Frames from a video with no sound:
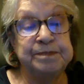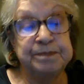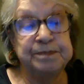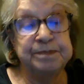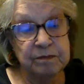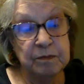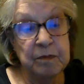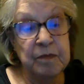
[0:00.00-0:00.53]

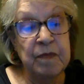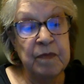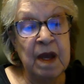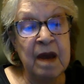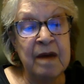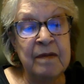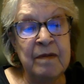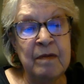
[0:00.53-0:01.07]
Um, that
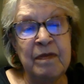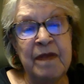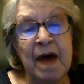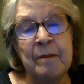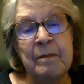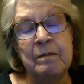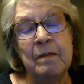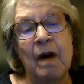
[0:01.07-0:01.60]
uh,
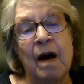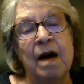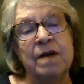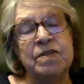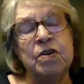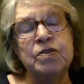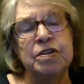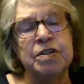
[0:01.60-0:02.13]
Social
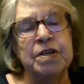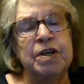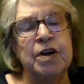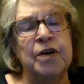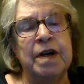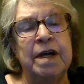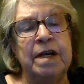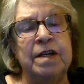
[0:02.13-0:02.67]
Security
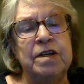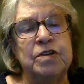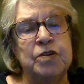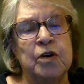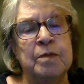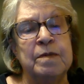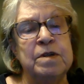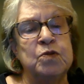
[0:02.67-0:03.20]
determines what these
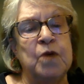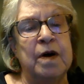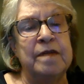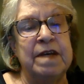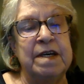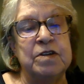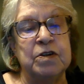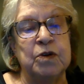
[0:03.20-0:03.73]
are going to
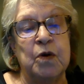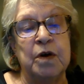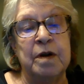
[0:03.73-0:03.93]
be.